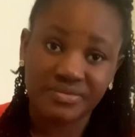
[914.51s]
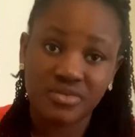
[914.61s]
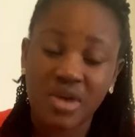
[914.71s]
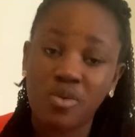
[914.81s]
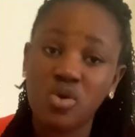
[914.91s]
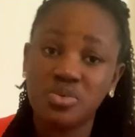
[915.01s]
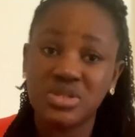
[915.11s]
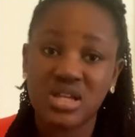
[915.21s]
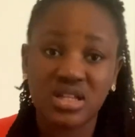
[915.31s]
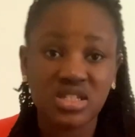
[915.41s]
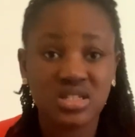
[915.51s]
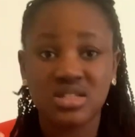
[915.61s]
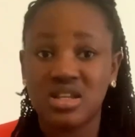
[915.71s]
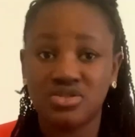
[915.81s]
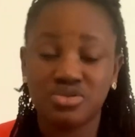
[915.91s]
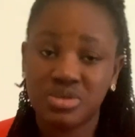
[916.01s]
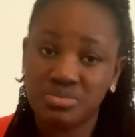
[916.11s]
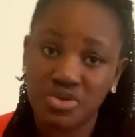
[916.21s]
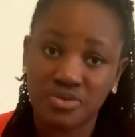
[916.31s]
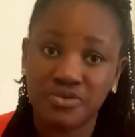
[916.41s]
I work with an agency that drops
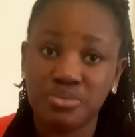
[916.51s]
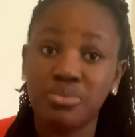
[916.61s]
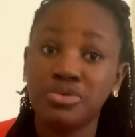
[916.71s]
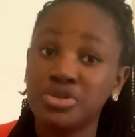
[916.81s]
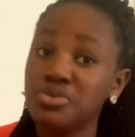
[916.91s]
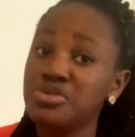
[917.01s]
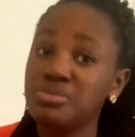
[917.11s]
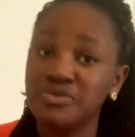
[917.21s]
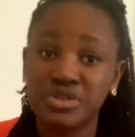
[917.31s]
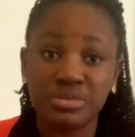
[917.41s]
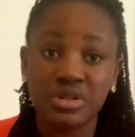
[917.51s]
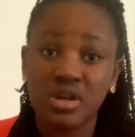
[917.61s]
me off, but they will remove the